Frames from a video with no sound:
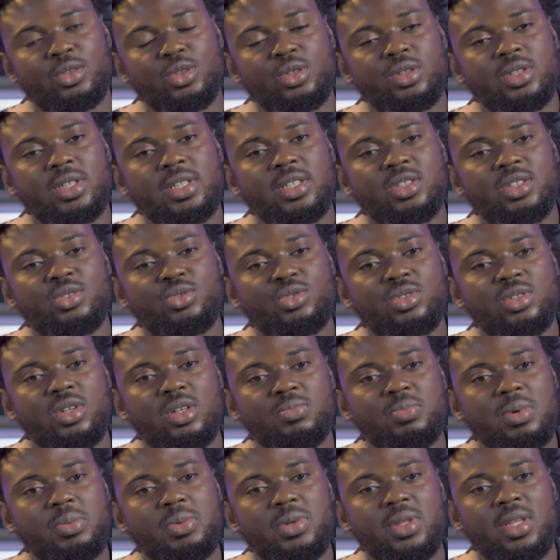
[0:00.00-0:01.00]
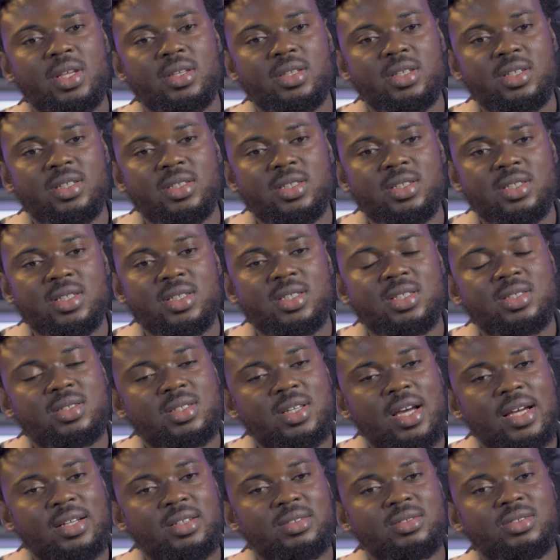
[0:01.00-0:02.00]
although it's not maybe it,
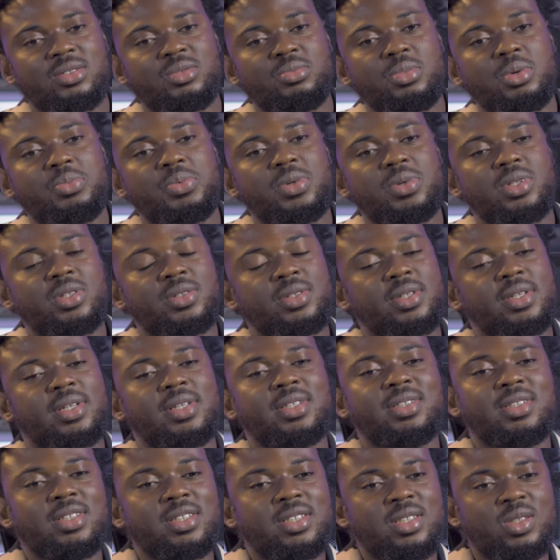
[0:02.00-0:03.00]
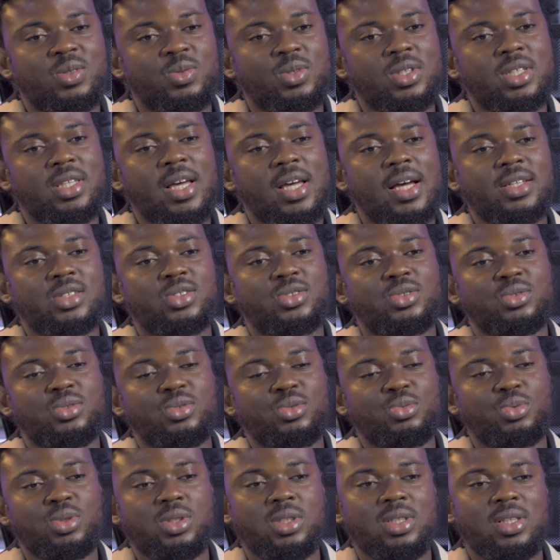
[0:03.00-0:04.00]
it's I don't know maybe it's, it, it's it has
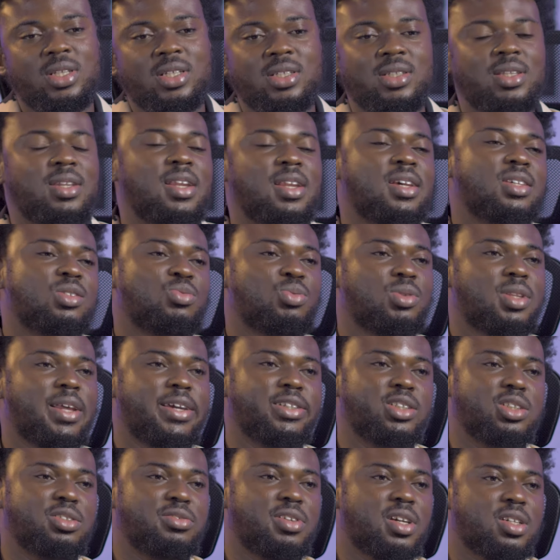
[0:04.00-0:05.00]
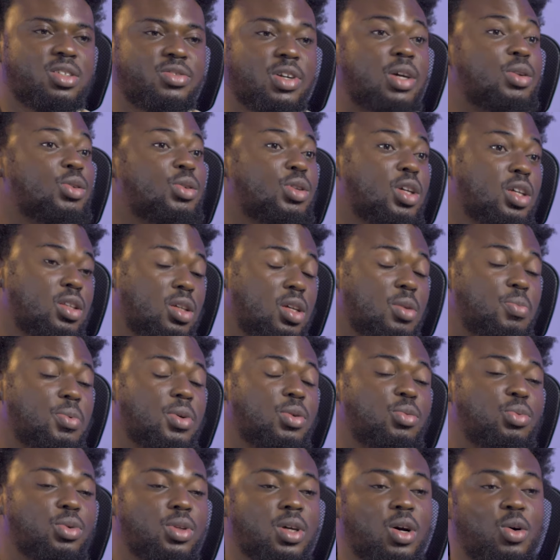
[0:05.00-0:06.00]
to do with less with Nigerians trying to get
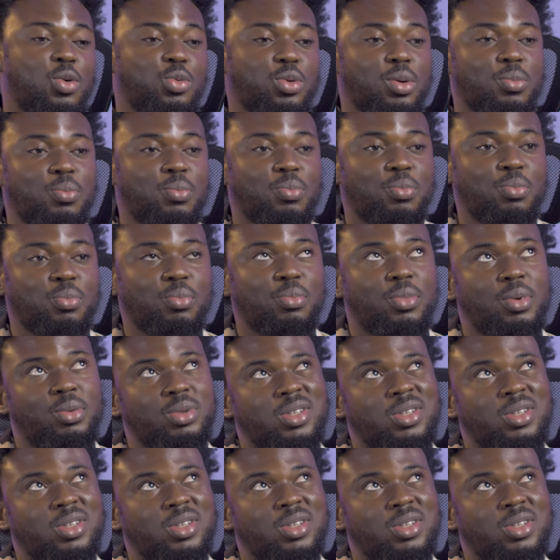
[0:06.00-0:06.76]
people uh, with,